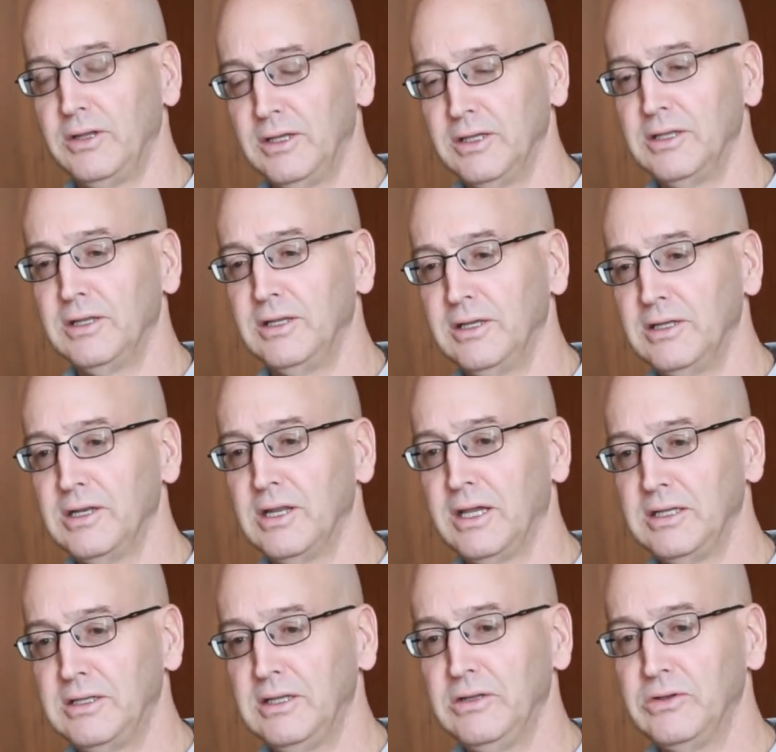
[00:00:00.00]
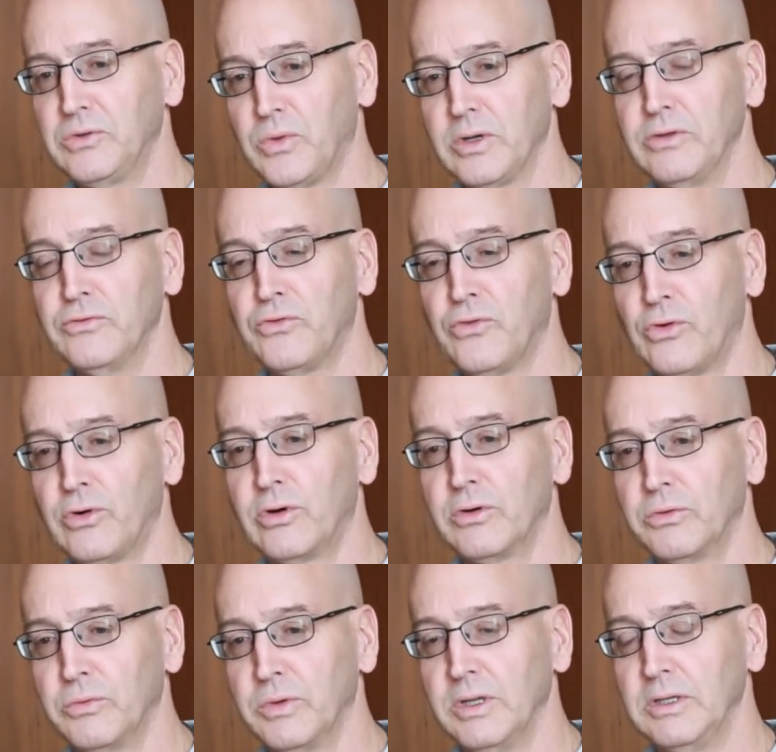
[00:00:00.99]
in
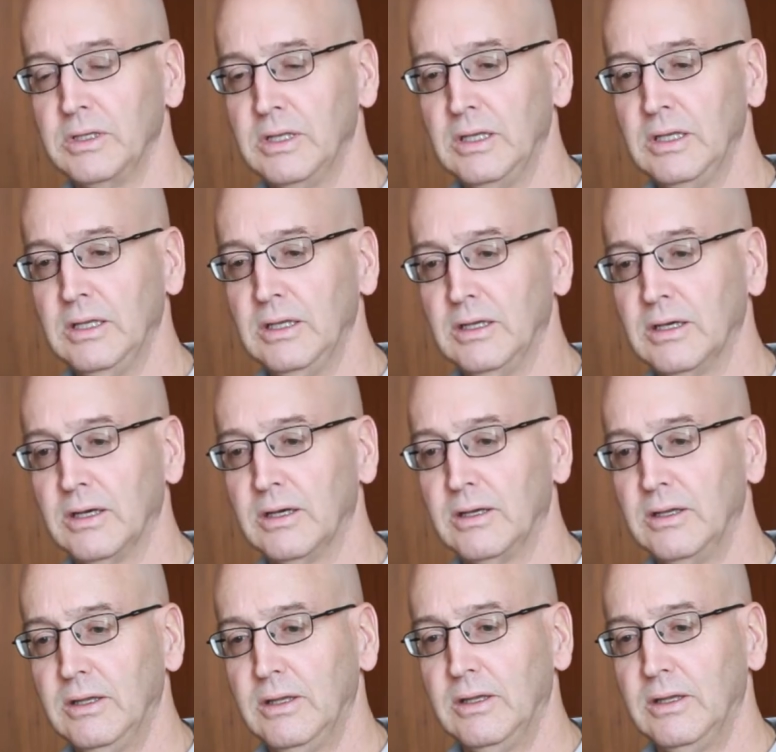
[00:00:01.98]
1924 when the